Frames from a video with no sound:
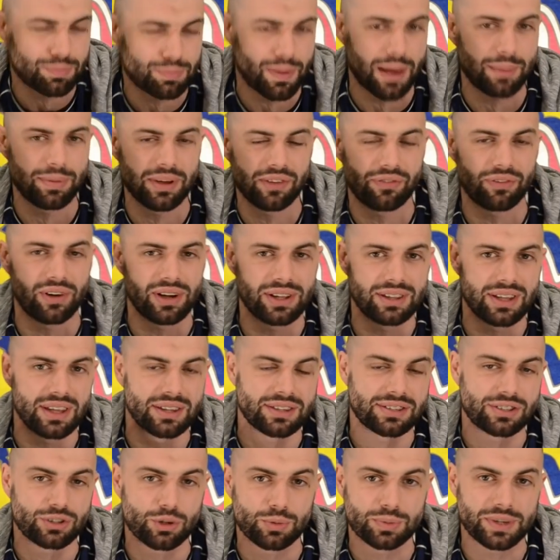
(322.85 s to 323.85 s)
maybe you find
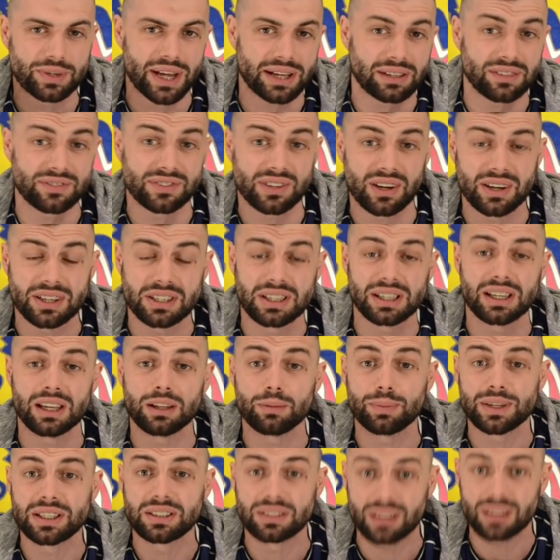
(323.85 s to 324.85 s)
the subject of science a
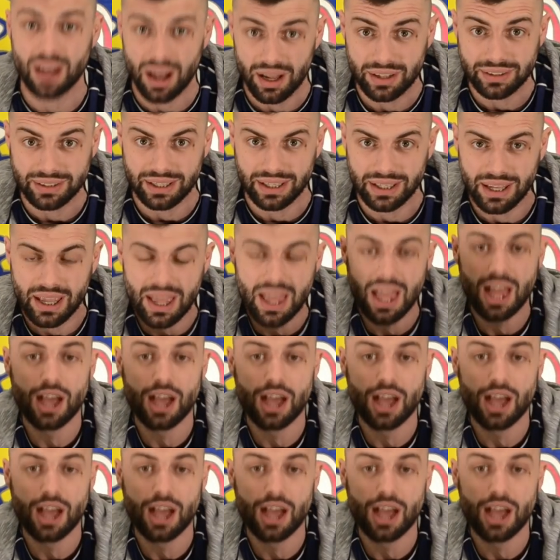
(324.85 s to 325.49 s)
little bit daunting.